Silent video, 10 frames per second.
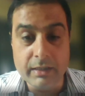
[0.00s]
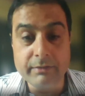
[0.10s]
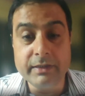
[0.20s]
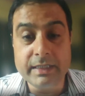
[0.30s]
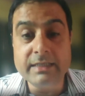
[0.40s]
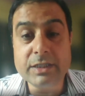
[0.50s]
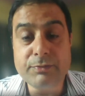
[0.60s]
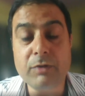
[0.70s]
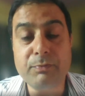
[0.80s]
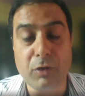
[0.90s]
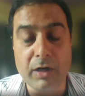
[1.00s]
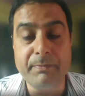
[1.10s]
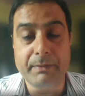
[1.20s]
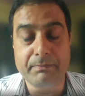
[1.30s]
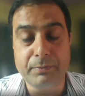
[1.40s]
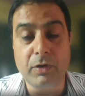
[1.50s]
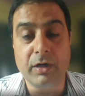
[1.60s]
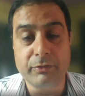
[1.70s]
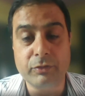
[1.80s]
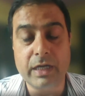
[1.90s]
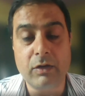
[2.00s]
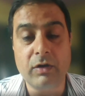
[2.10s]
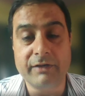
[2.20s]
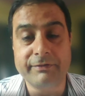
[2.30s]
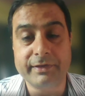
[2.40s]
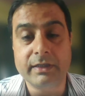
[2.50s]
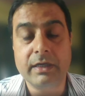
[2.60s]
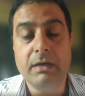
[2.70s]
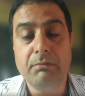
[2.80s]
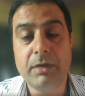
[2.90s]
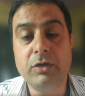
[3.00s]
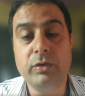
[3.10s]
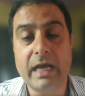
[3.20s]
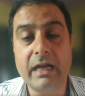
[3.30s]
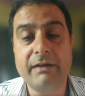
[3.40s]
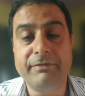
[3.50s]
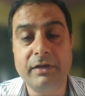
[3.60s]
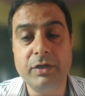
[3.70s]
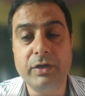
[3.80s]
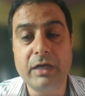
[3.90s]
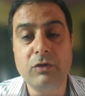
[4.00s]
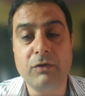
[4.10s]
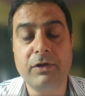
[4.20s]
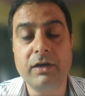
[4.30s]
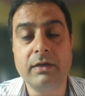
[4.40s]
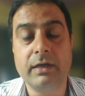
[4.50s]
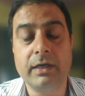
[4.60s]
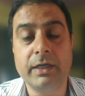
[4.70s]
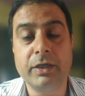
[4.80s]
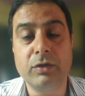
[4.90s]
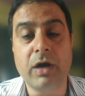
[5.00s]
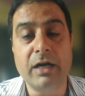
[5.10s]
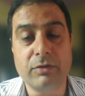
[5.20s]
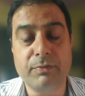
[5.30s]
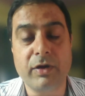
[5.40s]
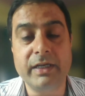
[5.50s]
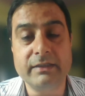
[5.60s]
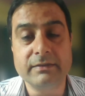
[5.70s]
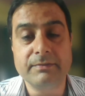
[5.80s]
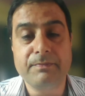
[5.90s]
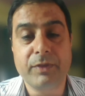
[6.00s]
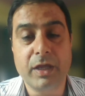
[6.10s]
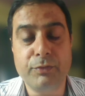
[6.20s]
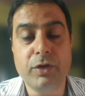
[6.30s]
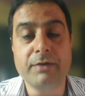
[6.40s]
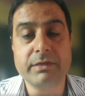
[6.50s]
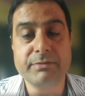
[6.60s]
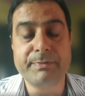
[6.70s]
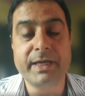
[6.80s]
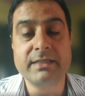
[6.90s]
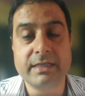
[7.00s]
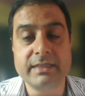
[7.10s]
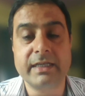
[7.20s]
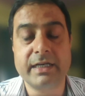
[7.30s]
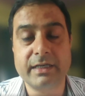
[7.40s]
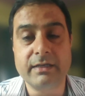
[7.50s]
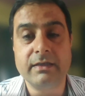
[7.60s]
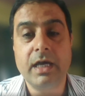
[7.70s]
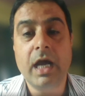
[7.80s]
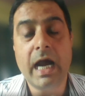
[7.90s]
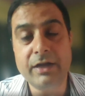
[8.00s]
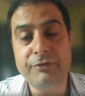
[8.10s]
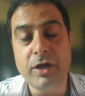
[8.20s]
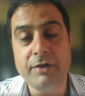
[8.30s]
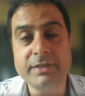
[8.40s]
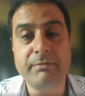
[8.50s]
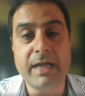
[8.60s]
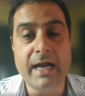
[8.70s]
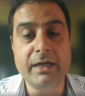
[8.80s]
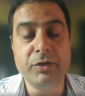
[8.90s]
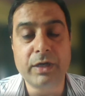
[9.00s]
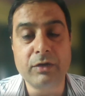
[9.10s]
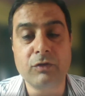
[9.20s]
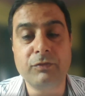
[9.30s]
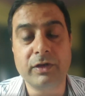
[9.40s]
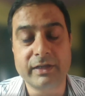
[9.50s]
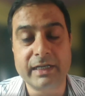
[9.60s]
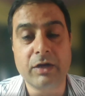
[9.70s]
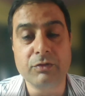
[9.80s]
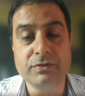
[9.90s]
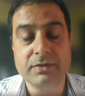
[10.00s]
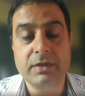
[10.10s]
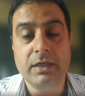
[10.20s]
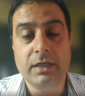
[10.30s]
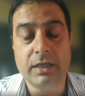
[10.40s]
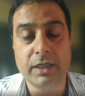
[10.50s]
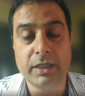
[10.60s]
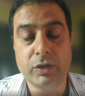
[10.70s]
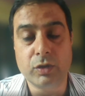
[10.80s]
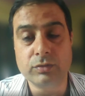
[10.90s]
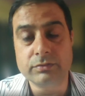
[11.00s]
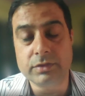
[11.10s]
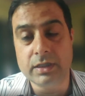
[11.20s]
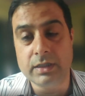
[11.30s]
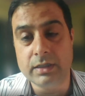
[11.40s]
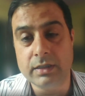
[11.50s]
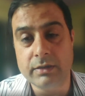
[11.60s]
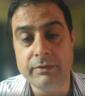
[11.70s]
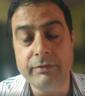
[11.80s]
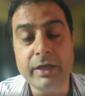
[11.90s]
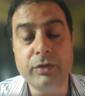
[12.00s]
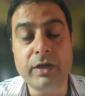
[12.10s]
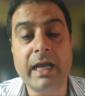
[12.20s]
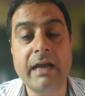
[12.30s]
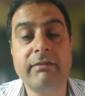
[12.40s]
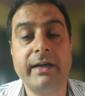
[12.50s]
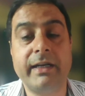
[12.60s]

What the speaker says: This is for poor people, poor who cannot afford. But who can afford, you can go for hydroponics if you have some space designated. And if you have some land, you can go for greenhouse, where you can have